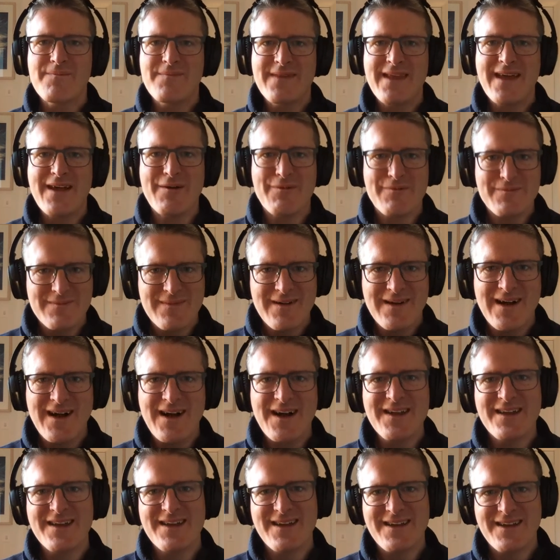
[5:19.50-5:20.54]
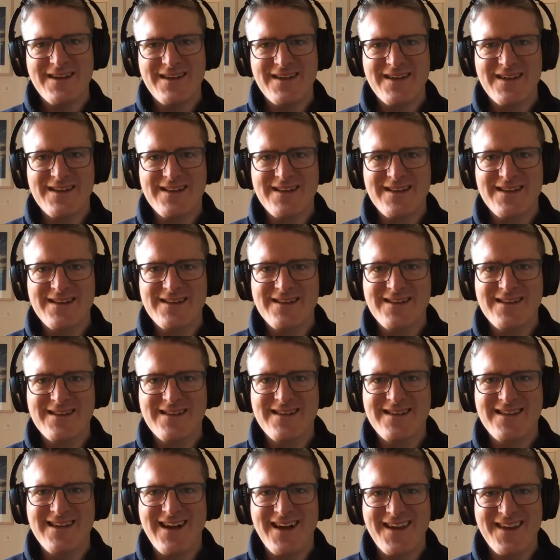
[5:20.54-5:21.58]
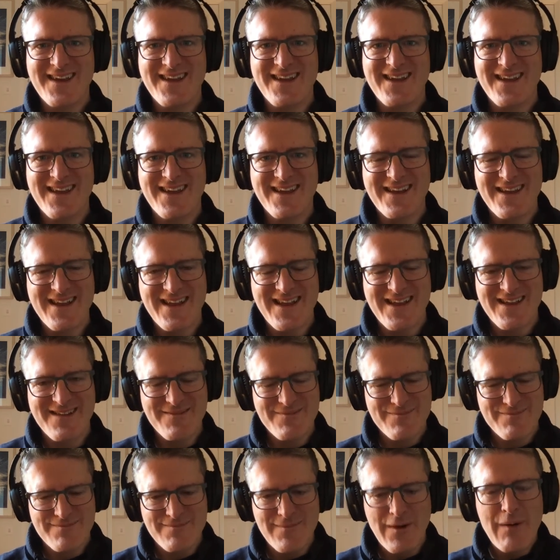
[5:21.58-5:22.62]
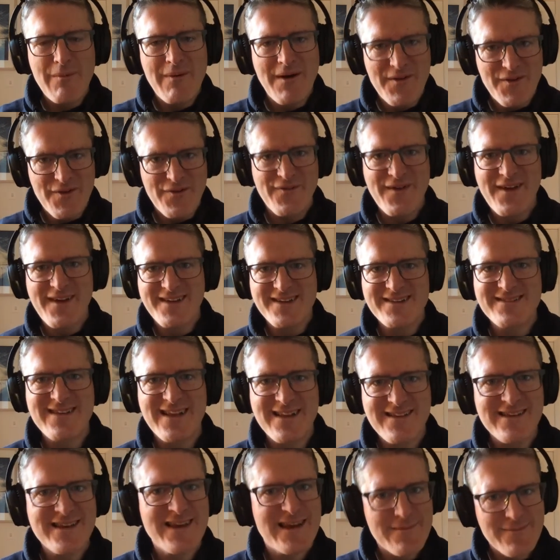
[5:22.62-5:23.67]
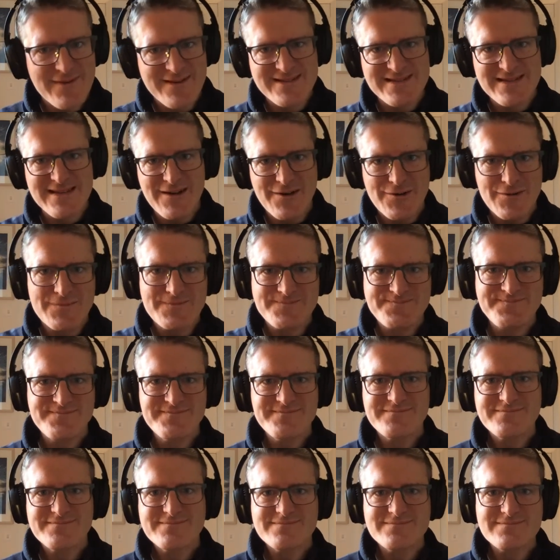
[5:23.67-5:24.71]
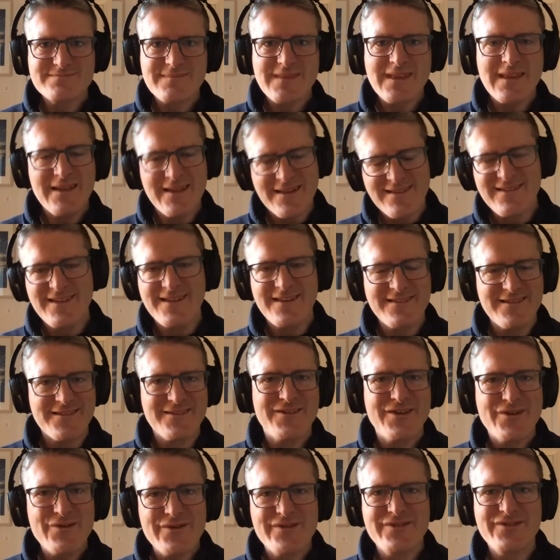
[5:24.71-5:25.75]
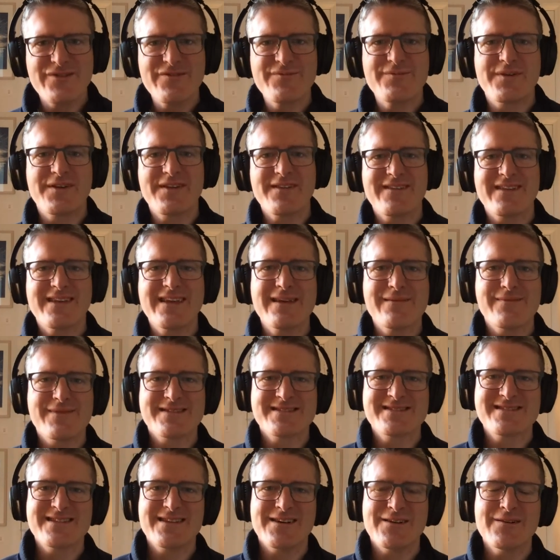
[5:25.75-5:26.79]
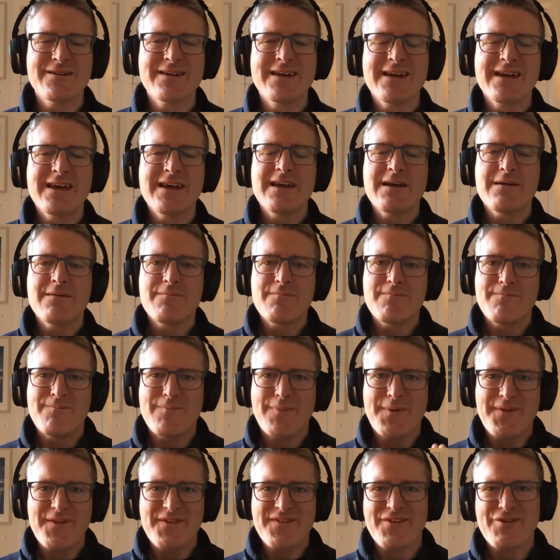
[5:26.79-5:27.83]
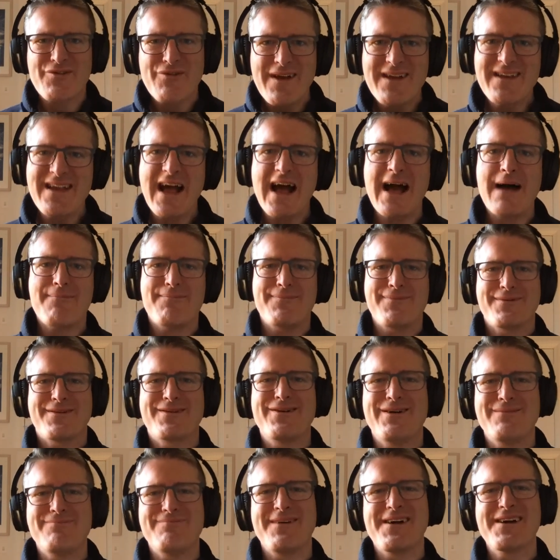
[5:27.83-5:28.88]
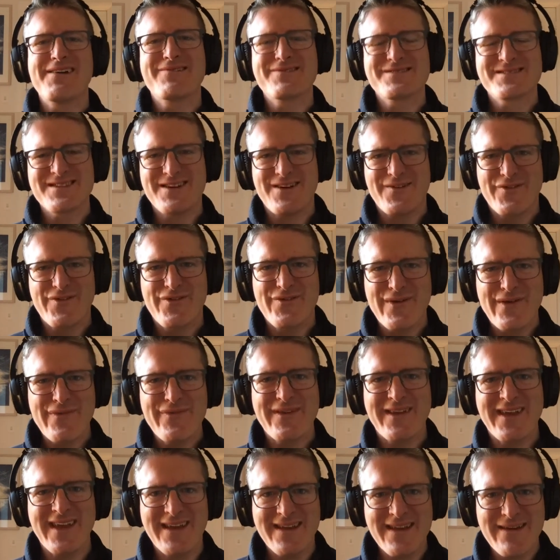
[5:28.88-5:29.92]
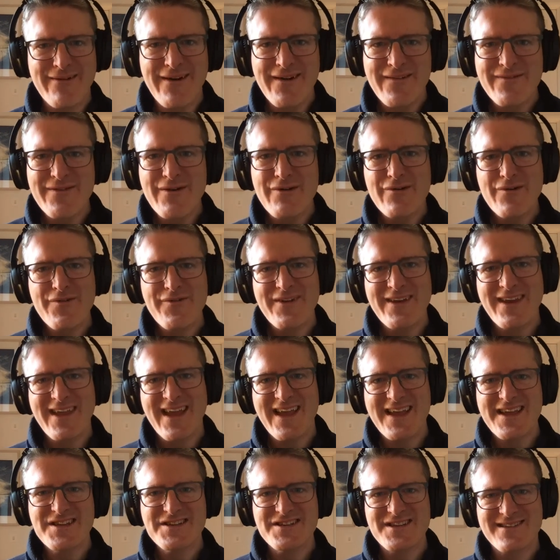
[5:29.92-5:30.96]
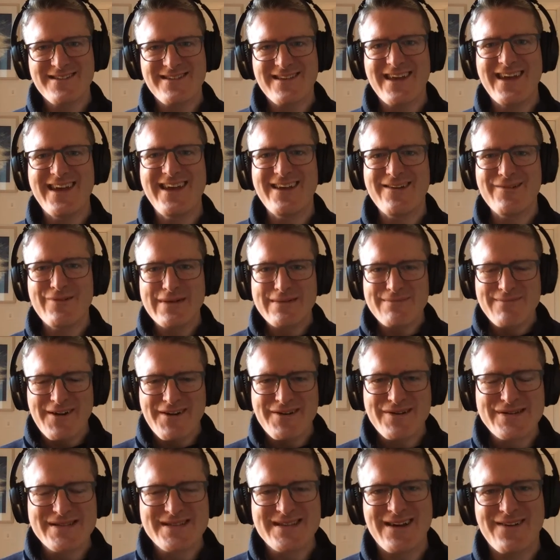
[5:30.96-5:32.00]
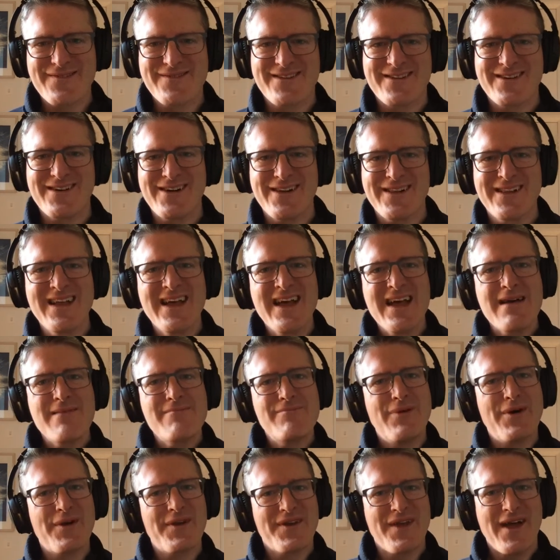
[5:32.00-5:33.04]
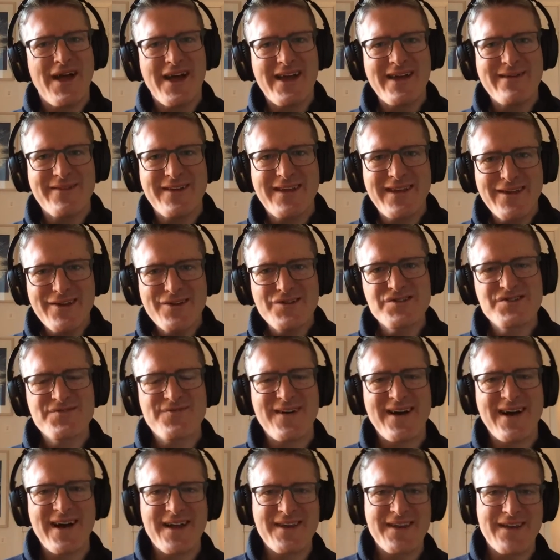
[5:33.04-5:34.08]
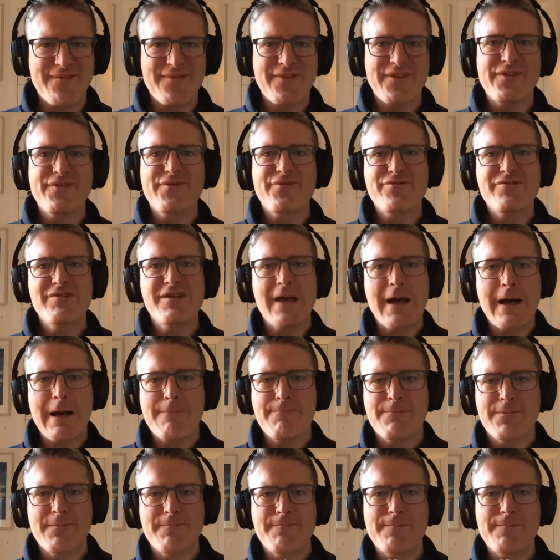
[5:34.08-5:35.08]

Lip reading: Now, on a mobile device, that's a little bit slow. It's intuitive, but it's a little bit slow. But there's a great app called Microsoft SwiftKey. Now, I've no affiliation with Microsoft at all, but I am a huge fan of this free app